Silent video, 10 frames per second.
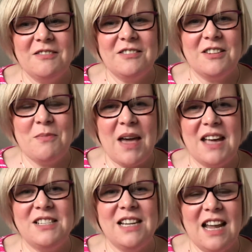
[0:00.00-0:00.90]

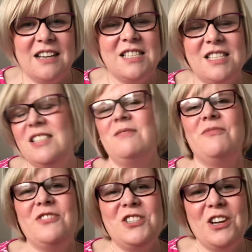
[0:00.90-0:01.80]
compared to last
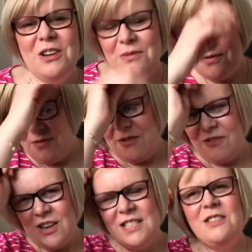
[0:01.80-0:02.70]
video, the
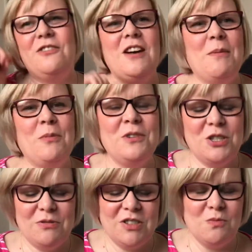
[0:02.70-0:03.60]
1st of Feb,
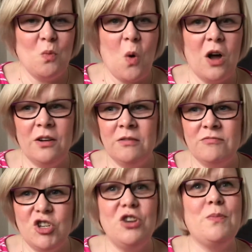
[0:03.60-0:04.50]
which was
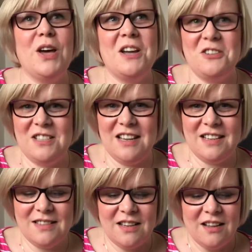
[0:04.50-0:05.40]
2
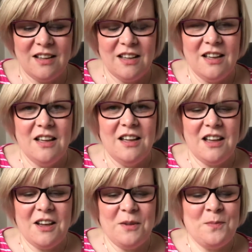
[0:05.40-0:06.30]
purchases.
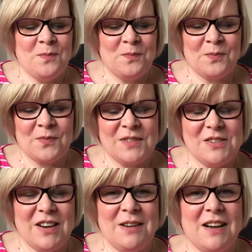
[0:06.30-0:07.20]

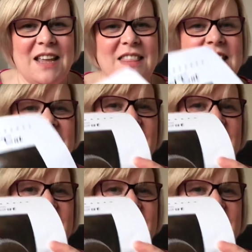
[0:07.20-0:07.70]
So anyway, this